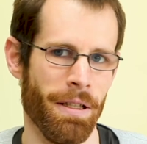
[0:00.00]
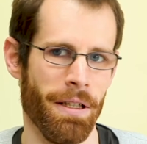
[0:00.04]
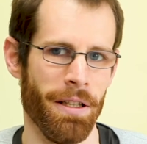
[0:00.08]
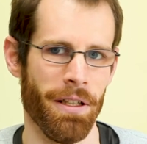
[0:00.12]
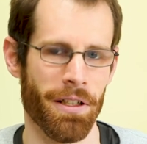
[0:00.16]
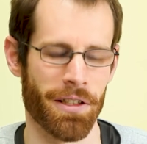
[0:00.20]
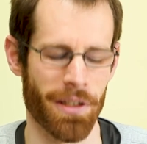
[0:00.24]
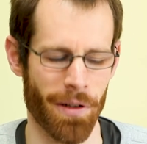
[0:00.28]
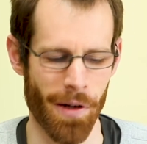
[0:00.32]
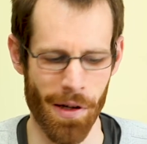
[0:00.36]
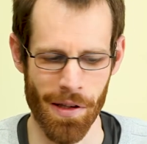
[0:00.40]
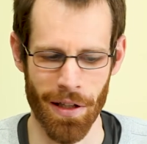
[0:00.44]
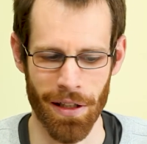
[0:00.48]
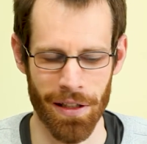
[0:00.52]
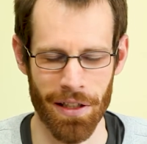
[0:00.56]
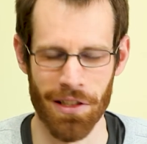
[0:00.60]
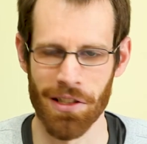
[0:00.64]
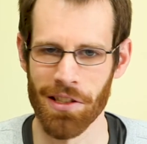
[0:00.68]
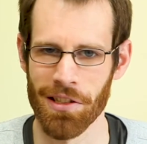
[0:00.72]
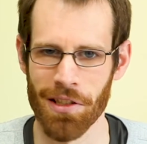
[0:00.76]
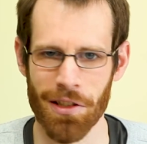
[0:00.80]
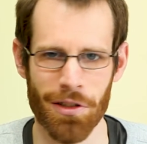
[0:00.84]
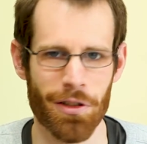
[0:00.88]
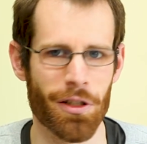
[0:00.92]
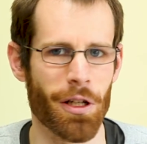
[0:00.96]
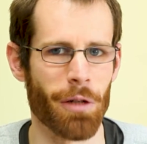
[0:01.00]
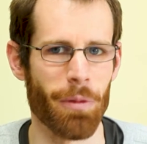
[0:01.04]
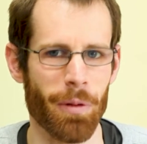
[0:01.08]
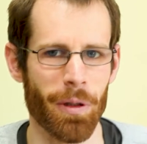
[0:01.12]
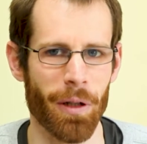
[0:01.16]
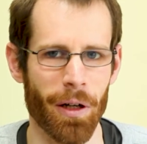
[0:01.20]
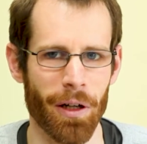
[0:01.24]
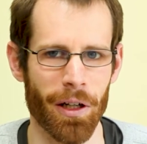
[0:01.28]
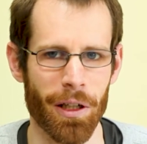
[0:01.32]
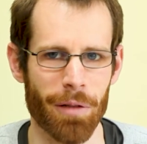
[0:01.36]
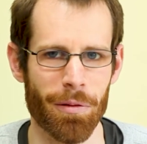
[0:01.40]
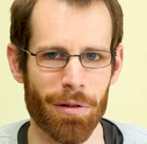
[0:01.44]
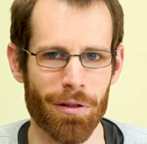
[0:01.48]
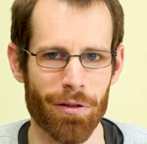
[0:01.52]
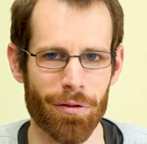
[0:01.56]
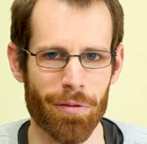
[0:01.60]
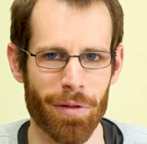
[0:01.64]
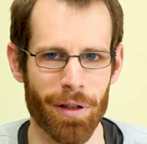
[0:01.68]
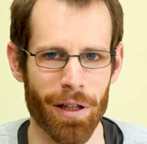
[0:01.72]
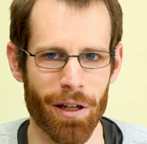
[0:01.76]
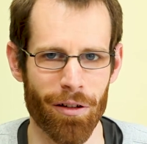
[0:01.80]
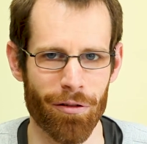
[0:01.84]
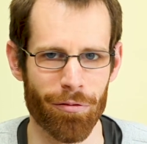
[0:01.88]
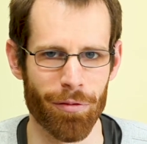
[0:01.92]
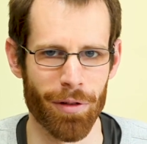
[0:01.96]
So I think this is a stupid argument from the
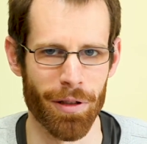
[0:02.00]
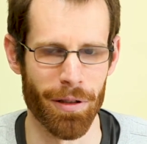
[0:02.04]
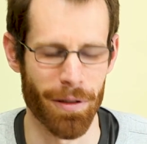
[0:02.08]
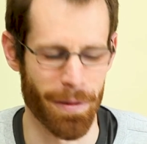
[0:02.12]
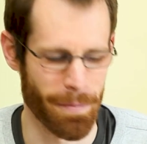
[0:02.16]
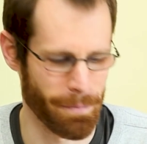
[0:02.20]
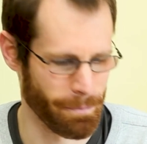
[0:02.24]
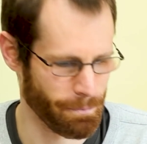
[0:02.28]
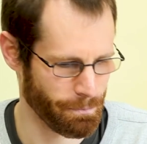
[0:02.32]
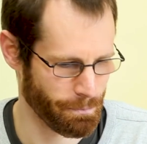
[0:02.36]
government.